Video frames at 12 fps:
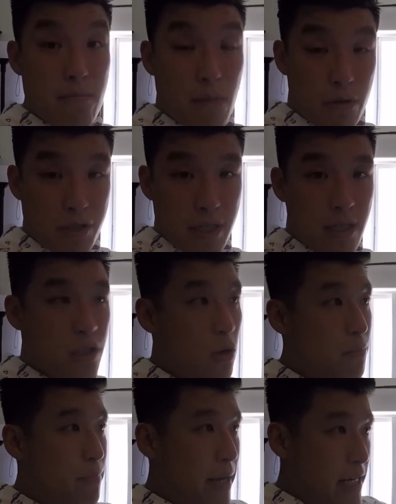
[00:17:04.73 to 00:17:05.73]
in motion.
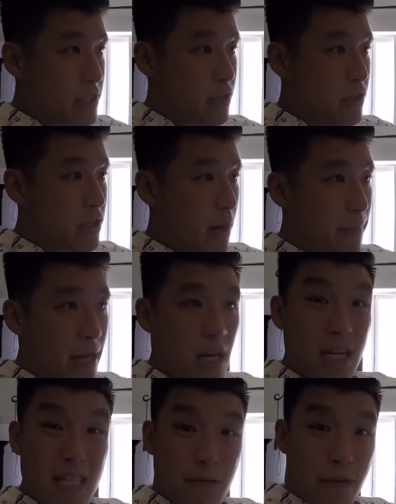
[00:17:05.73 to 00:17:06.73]
So pictures are made
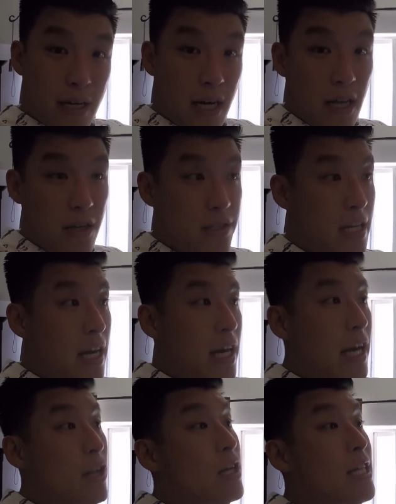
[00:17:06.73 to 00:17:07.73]
out of different colors,
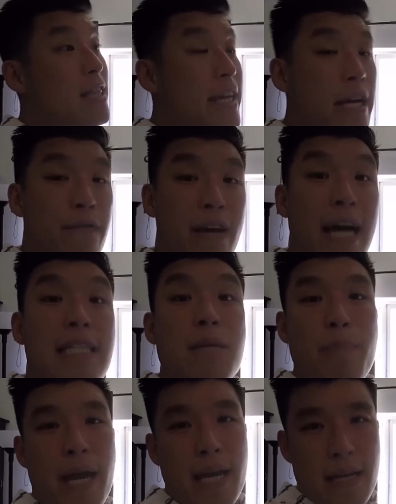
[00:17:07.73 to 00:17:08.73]
and you could think of it as
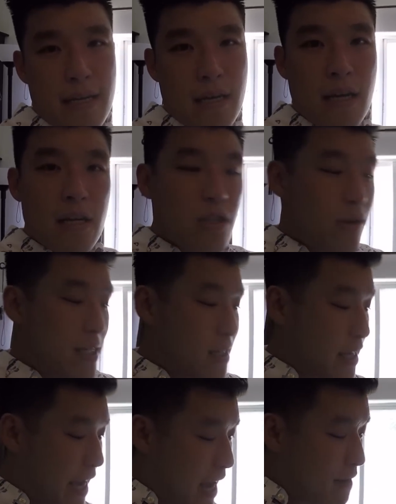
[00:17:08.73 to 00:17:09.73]
a painting. So as
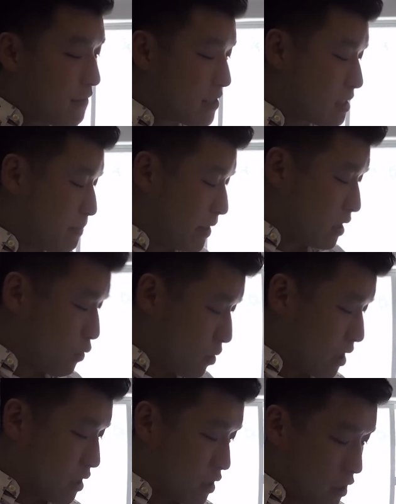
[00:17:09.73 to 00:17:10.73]
a canvas, depending on
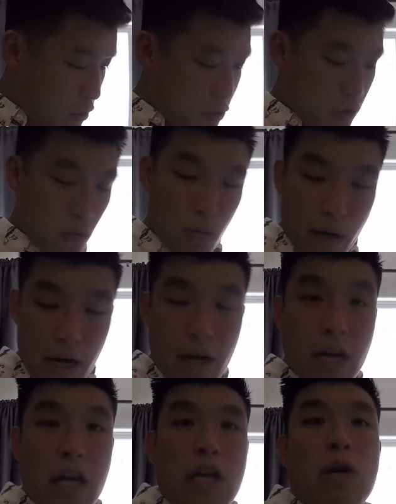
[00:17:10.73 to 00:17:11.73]
what clothes you
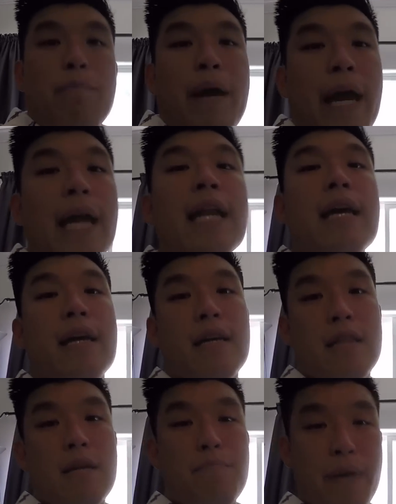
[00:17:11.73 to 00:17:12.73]
wear, you're
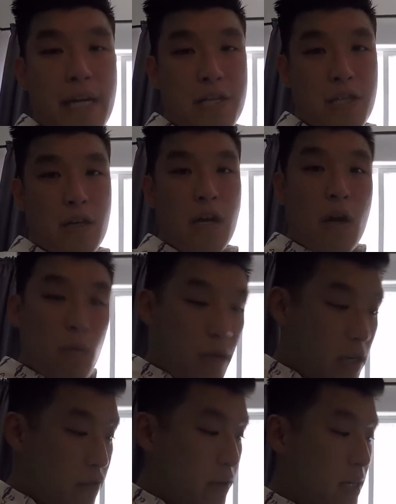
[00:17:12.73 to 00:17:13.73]
painting the picture
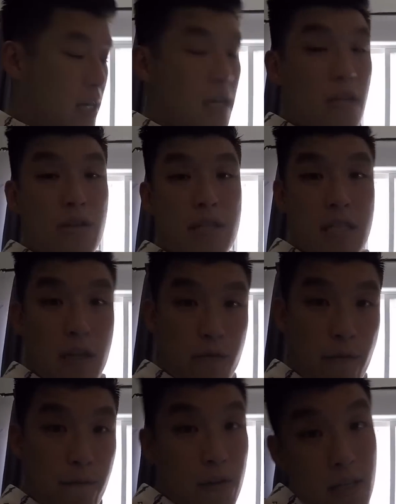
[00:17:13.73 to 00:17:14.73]
with different colors and
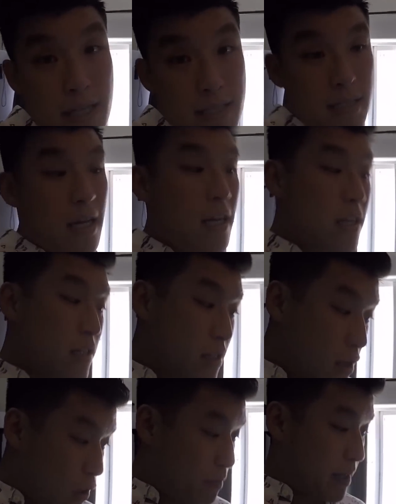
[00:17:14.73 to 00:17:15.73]
different feelings.
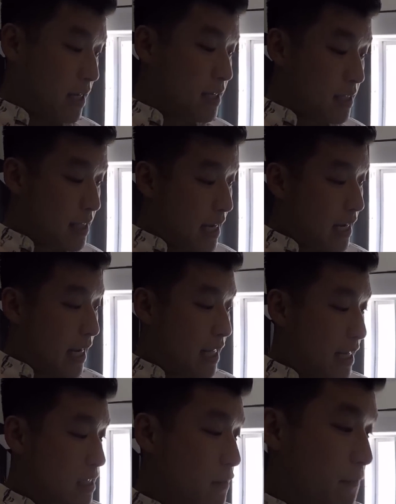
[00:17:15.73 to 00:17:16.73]
So because of that, I
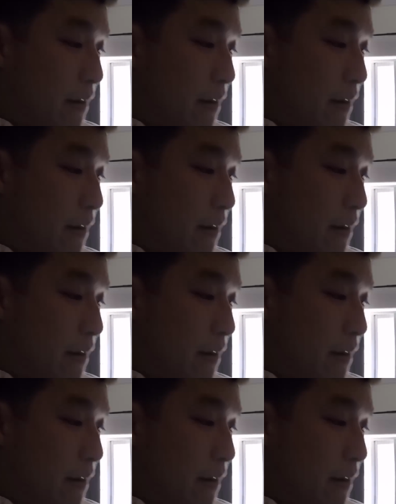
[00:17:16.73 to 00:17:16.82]
like to